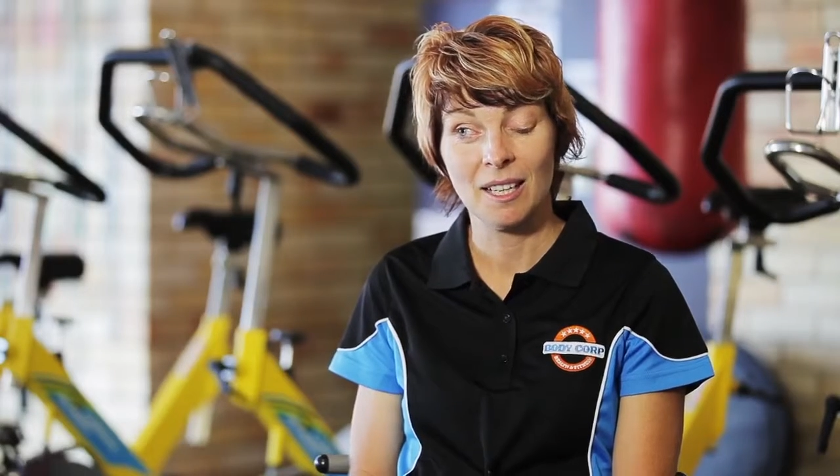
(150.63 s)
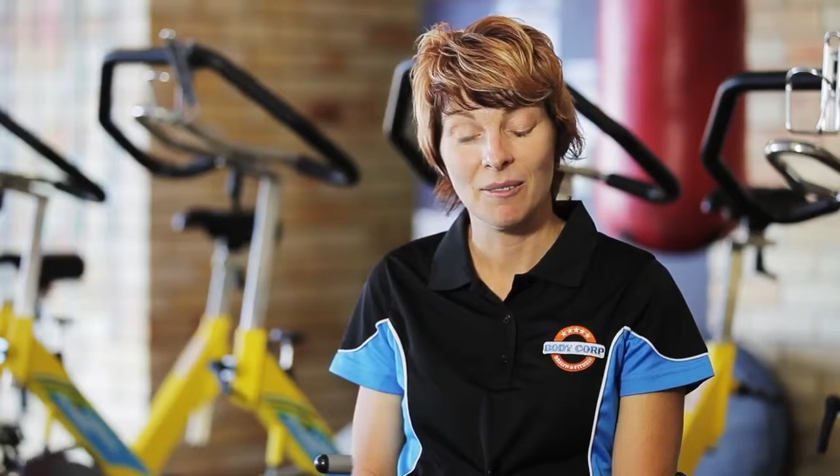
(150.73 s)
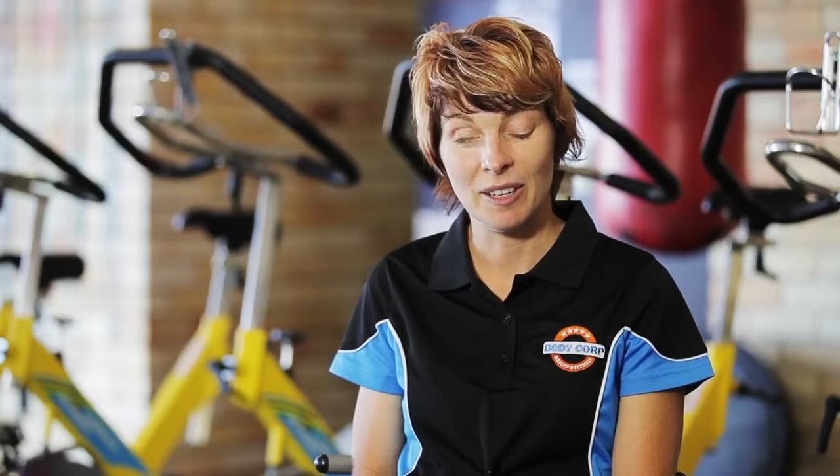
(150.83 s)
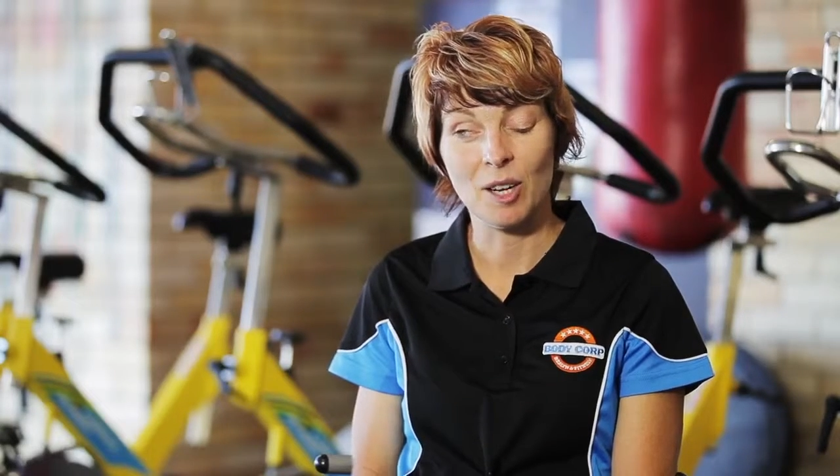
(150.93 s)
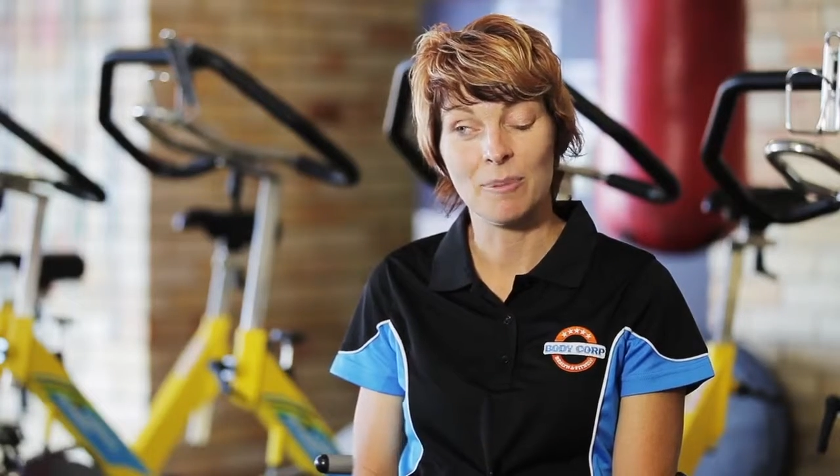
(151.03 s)

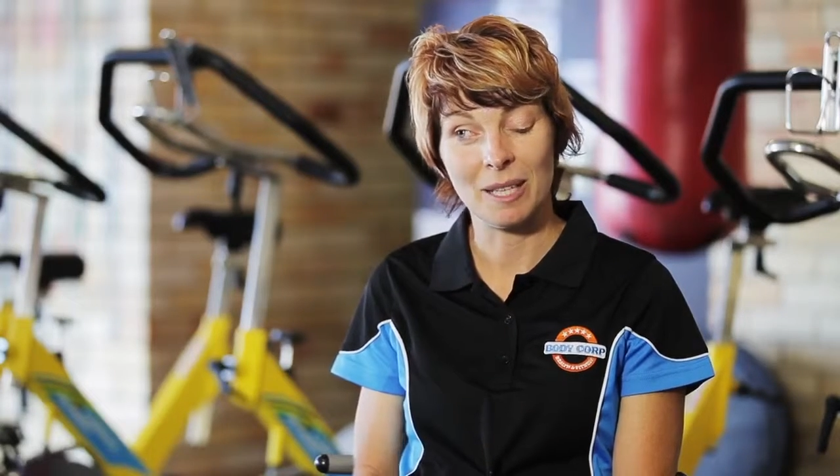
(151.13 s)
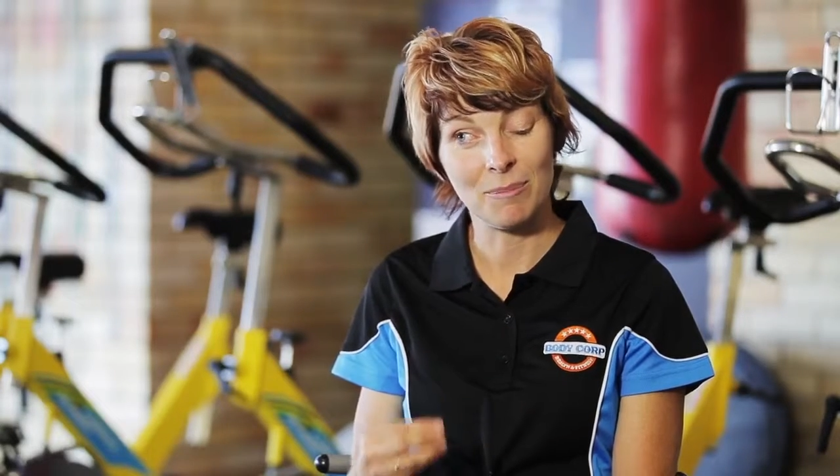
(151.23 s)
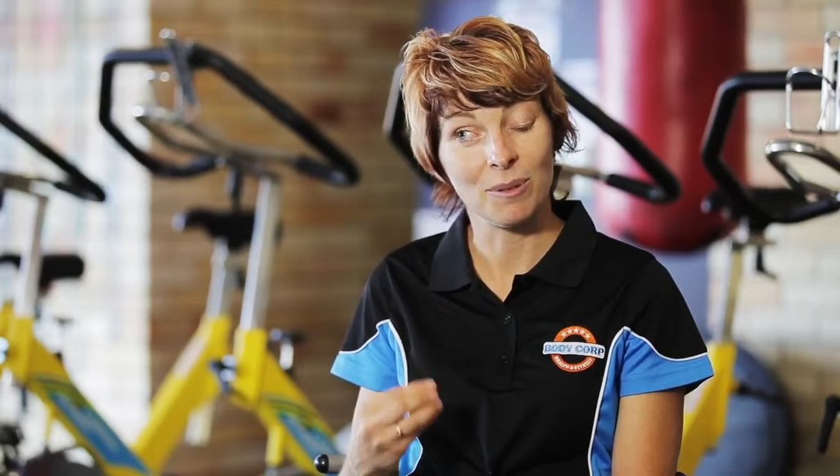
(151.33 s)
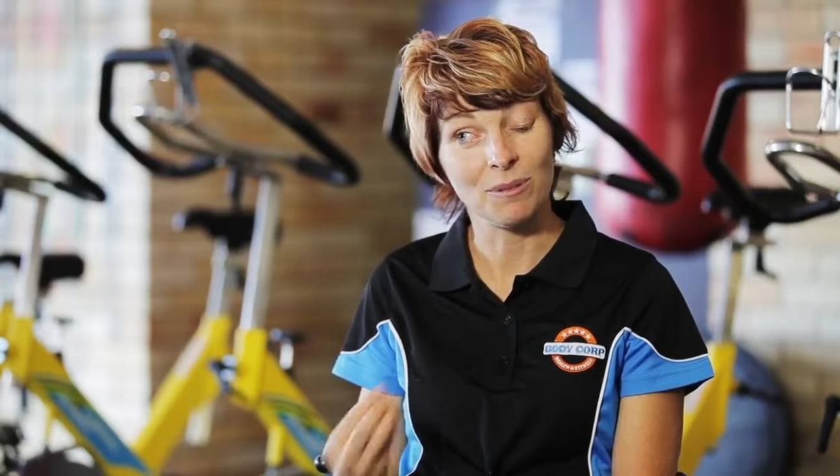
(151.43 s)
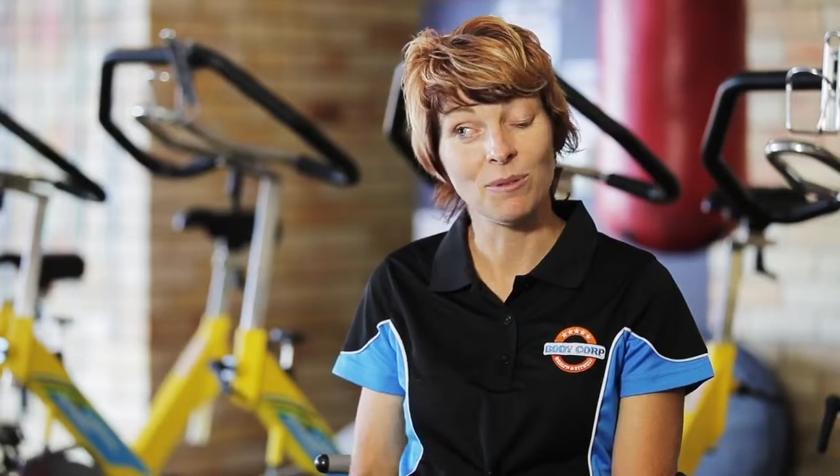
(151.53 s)

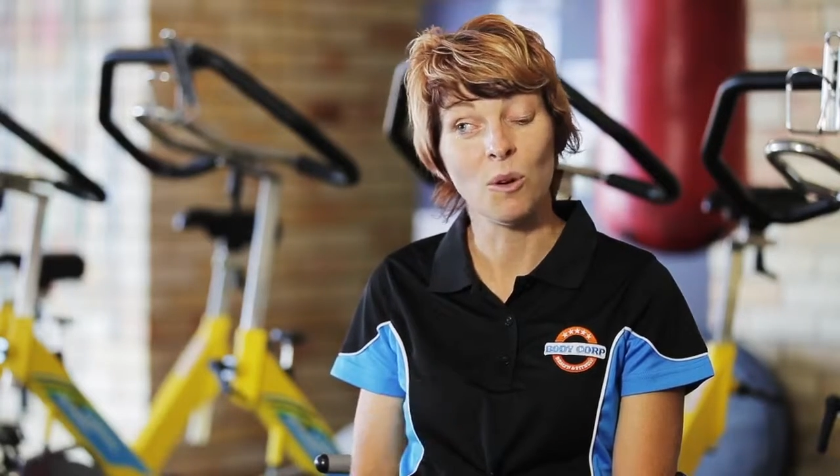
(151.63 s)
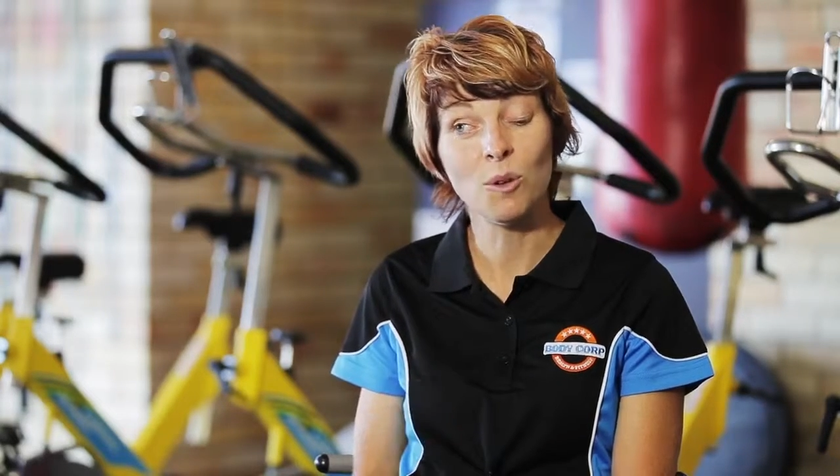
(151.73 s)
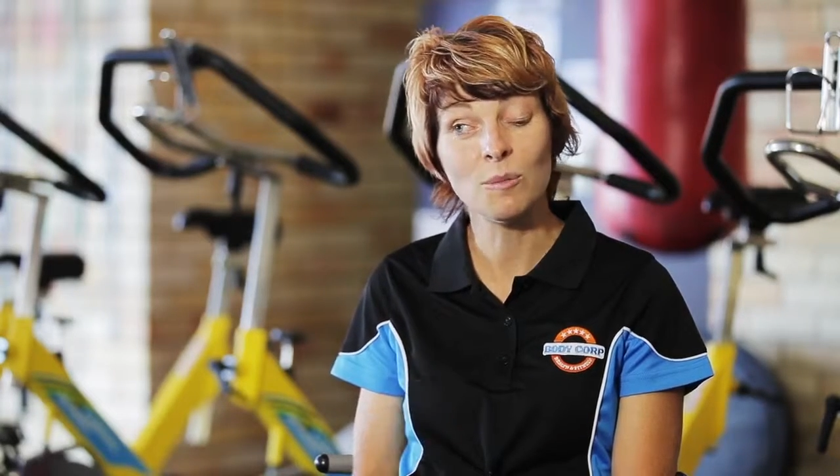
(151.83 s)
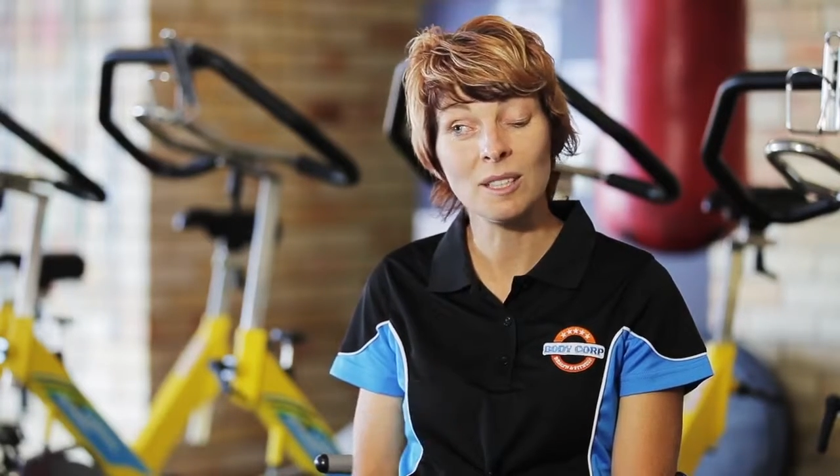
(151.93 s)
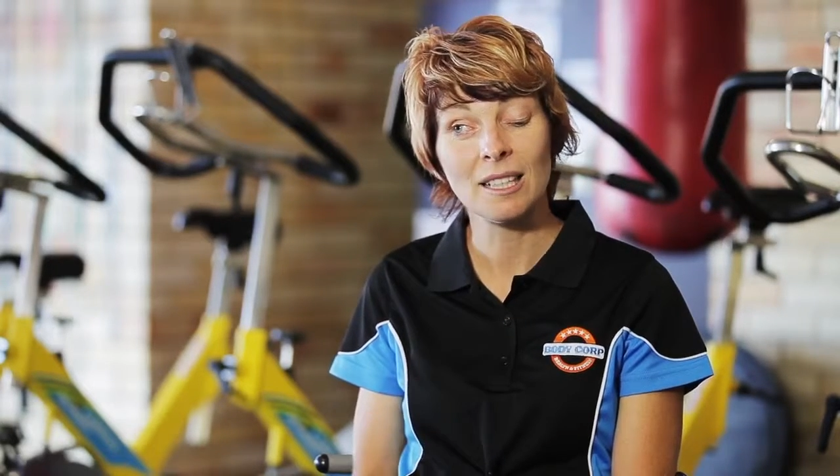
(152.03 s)
VIP
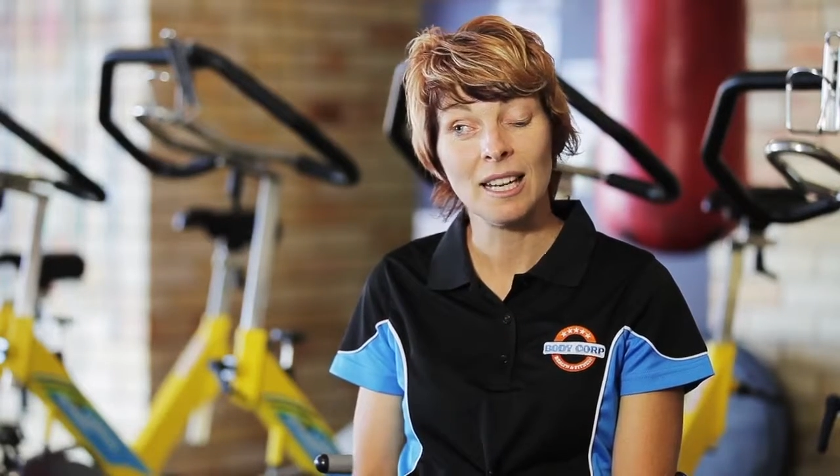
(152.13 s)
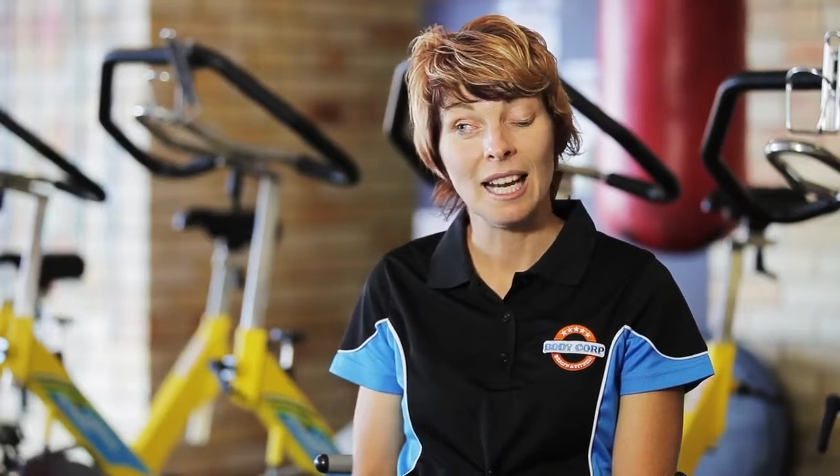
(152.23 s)
performed